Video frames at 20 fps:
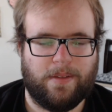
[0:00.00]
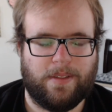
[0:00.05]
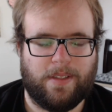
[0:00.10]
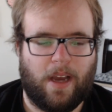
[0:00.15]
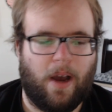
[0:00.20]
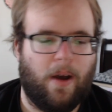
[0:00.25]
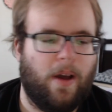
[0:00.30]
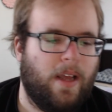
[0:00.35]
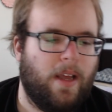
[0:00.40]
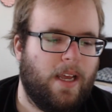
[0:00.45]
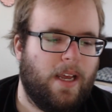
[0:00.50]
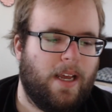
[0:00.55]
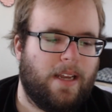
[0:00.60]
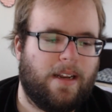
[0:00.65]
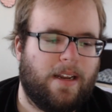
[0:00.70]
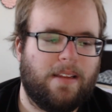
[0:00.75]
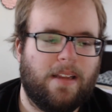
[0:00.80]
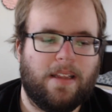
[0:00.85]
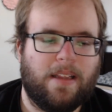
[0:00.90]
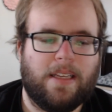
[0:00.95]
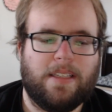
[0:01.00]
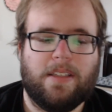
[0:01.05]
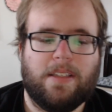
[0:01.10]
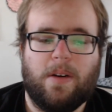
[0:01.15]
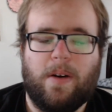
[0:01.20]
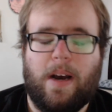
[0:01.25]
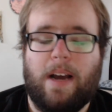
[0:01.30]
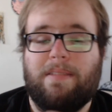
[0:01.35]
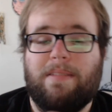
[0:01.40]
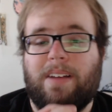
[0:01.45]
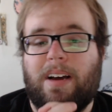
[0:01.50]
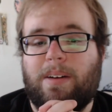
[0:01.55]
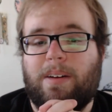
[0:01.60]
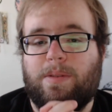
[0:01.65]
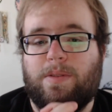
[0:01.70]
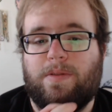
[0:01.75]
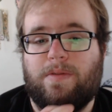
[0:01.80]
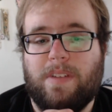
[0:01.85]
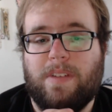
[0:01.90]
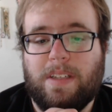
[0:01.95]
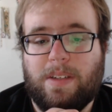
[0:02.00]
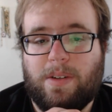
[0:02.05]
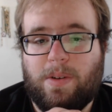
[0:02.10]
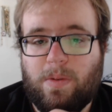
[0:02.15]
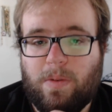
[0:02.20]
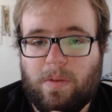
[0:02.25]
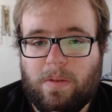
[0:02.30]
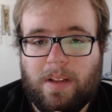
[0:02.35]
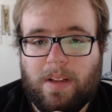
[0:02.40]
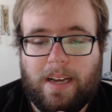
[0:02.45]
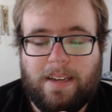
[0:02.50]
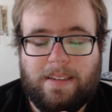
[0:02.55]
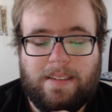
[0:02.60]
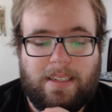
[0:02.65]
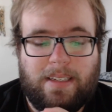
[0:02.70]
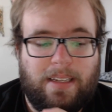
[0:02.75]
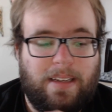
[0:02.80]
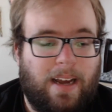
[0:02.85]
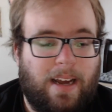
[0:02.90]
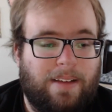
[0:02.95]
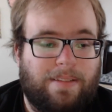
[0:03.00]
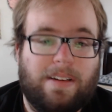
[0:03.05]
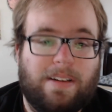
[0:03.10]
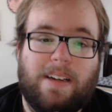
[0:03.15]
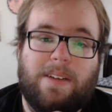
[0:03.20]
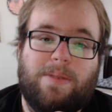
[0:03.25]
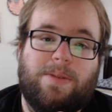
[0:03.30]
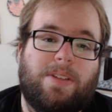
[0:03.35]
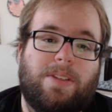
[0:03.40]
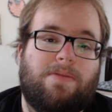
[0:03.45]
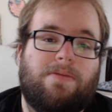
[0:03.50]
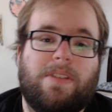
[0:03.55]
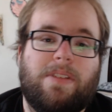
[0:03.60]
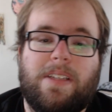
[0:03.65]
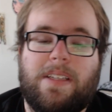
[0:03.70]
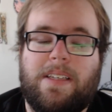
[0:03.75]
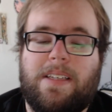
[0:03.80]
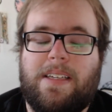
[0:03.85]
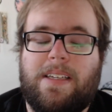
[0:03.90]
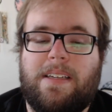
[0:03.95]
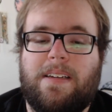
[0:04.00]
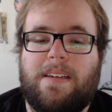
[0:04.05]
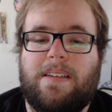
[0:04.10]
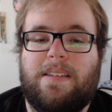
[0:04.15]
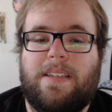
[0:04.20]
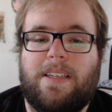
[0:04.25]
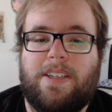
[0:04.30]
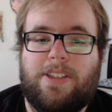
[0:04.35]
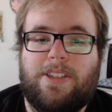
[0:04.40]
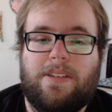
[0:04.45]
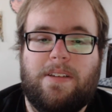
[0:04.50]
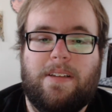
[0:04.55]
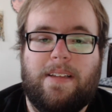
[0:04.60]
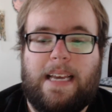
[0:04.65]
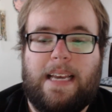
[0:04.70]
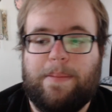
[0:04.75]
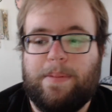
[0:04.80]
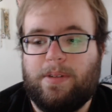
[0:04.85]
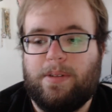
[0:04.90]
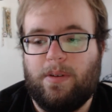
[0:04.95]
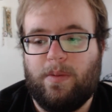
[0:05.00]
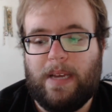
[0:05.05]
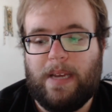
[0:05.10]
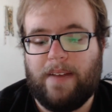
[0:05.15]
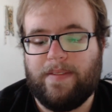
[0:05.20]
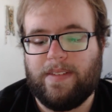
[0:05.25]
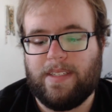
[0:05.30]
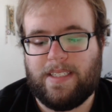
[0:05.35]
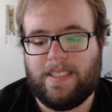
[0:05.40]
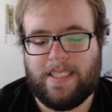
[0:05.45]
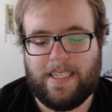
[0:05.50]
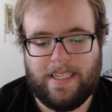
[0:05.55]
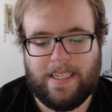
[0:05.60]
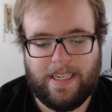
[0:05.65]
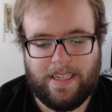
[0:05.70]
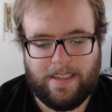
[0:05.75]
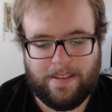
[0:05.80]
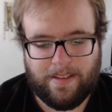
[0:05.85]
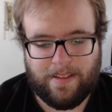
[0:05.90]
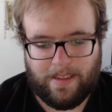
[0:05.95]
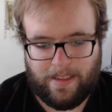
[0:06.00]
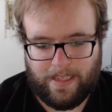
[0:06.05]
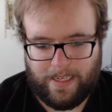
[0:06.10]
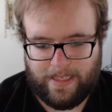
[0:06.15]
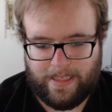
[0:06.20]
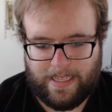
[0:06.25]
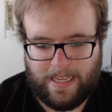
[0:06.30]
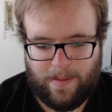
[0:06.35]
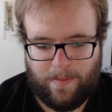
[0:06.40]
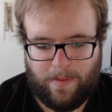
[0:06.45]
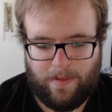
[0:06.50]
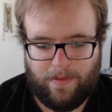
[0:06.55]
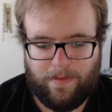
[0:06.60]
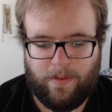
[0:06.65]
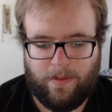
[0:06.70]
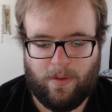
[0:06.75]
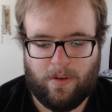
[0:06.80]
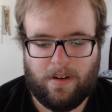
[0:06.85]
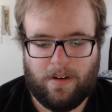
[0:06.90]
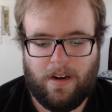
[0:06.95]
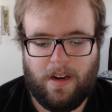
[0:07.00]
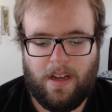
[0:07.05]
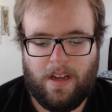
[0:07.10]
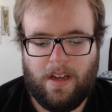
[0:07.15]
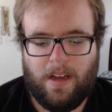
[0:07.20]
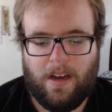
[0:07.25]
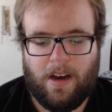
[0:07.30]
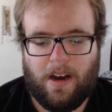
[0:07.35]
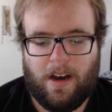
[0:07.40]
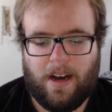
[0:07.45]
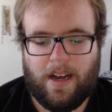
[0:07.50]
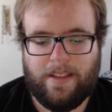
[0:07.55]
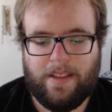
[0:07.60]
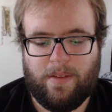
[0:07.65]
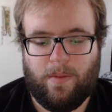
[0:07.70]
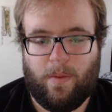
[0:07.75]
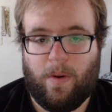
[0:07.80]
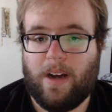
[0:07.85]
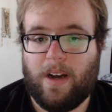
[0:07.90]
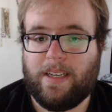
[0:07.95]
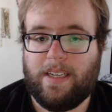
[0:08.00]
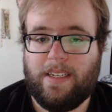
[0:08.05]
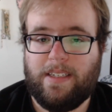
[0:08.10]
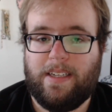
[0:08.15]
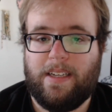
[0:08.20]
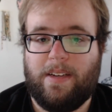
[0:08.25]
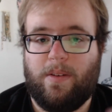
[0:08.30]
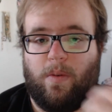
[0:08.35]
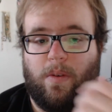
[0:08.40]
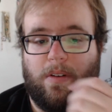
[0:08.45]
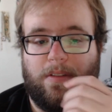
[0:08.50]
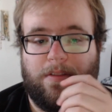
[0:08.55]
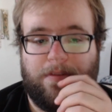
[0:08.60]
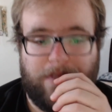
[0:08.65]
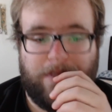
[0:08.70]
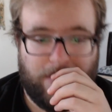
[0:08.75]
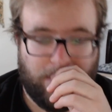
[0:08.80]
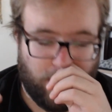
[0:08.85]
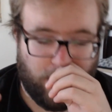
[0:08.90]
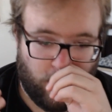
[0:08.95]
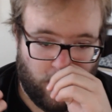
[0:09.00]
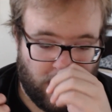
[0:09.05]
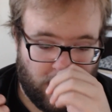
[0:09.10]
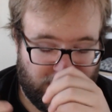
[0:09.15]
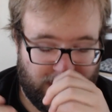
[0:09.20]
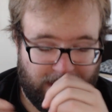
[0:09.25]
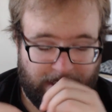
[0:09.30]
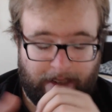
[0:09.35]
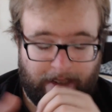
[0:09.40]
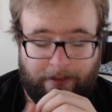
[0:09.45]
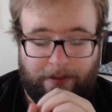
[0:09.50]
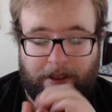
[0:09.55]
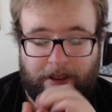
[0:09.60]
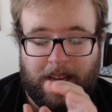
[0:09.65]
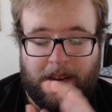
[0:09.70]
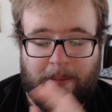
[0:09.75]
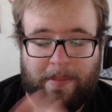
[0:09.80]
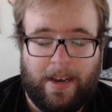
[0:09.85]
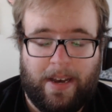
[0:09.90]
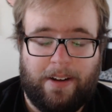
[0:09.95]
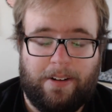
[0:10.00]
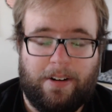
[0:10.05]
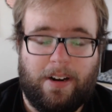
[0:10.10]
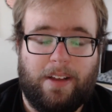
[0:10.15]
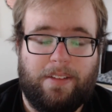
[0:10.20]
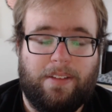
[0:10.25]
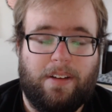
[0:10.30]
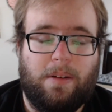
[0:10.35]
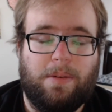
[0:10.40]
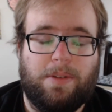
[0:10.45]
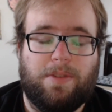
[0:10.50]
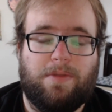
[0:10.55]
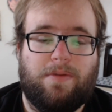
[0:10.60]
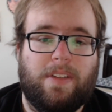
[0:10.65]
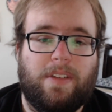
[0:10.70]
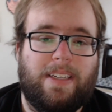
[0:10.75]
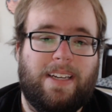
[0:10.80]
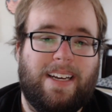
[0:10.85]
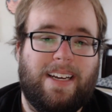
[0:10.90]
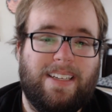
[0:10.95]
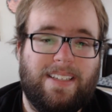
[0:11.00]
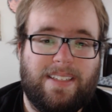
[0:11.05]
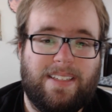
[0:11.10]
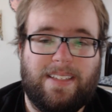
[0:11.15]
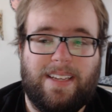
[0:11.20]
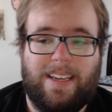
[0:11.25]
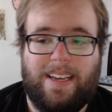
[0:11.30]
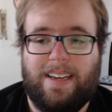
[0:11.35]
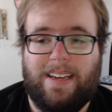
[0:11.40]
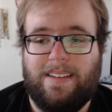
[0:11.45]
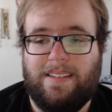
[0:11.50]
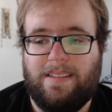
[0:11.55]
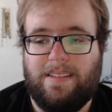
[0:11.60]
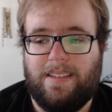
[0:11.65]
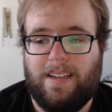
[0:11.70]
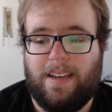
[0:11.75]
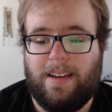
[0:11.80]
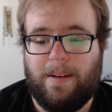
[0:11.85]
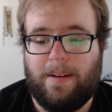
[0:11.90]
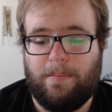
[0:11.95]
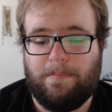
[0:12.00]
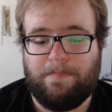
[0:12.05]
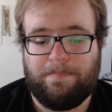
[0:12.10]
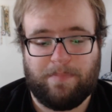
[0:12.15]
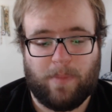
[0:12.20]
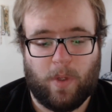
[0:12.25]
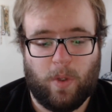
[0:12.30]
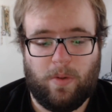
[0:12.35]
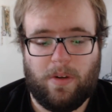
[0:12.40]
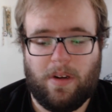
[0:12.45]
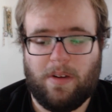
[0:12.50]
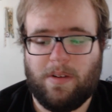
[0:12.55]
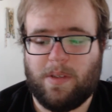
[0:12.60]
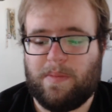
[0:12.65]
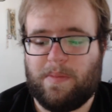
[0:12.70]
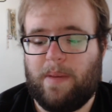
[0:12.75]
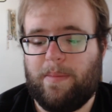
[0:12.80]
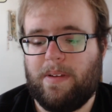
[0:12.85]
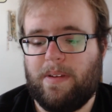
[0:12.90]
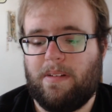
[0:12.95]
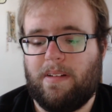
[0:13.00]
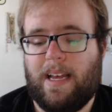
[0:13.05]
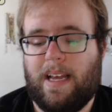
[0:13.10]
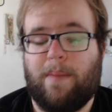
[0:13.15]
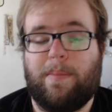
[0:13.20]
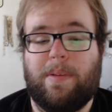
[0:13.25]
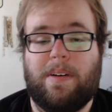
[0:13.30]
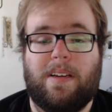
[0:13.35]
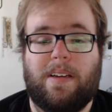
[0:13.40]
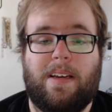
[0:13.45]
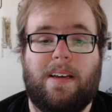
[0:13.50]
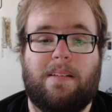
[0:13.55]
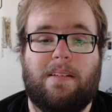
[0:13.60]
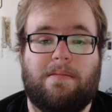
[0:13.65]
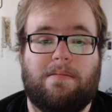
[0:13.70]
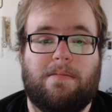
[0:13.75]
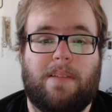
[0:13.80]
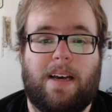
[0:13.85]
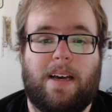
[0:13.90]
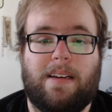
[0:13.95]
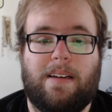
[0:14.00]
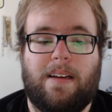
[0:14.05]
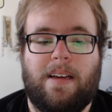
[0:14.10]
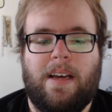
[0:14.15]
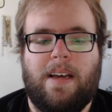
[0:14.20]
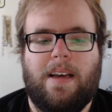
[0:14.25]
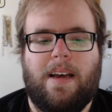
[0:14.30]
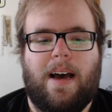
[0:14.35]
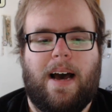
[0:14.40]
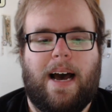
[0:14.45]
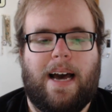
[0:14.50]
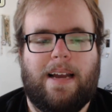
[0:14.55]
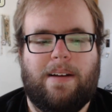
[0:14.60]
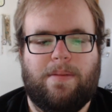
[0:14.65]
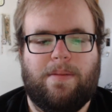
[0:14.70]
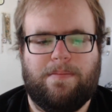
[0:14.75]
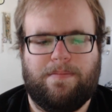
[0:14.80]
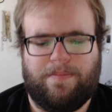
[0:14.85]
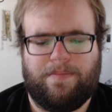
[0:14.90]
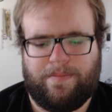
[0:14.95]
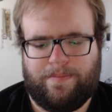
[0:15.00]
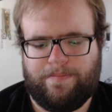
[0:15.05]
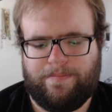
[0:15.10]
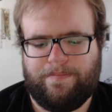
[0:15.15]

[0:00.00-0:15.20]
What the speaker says: So, nonetheless, though, I thought it was really cool. I thought it was a really neat addition to the episode. We haven't seen anything like that before on The Walking Dead, or Fear the Walking Dead for that matter. I thought it was really nice, and who knows, maybe it'll happen again. I don't...